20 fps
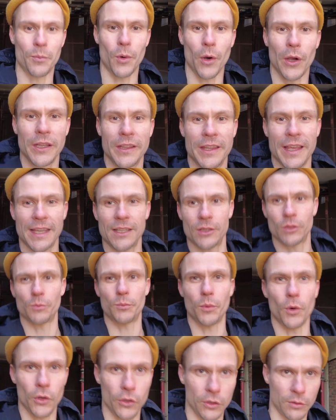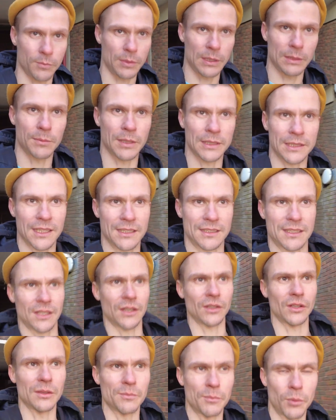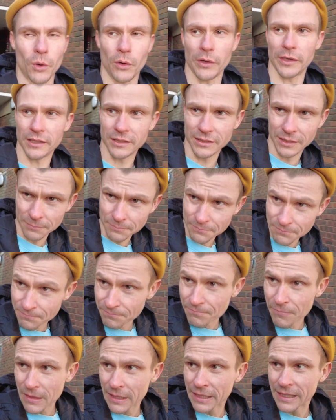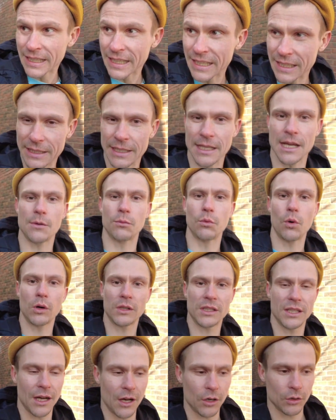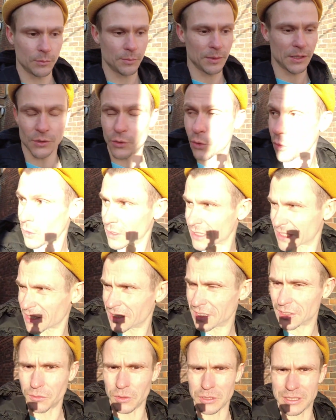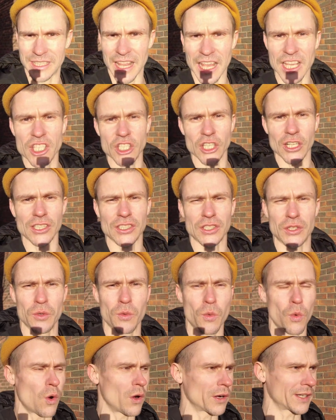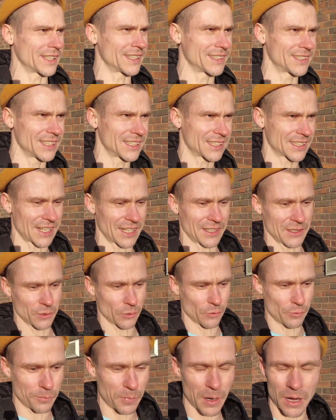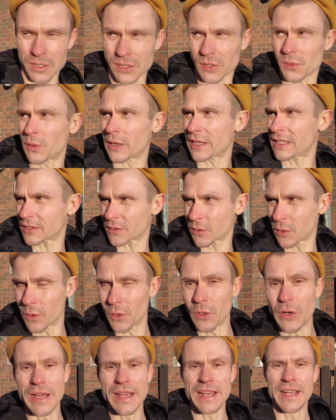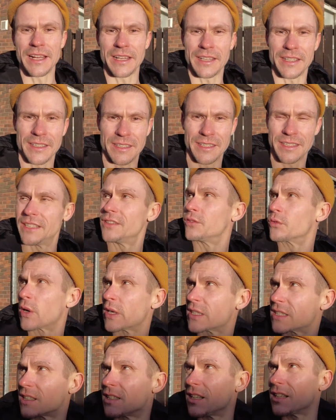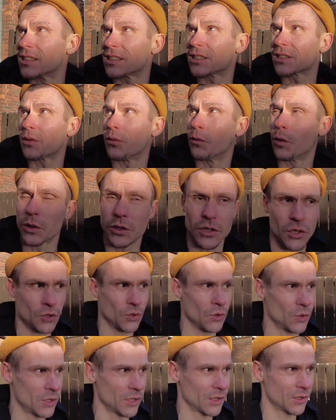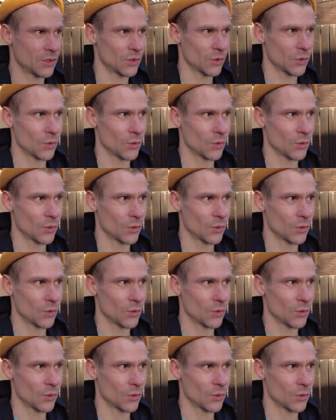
point A to point B but at certain point it never worked out because it was dangerous to walk in this kind of pathway so the residents was choosing to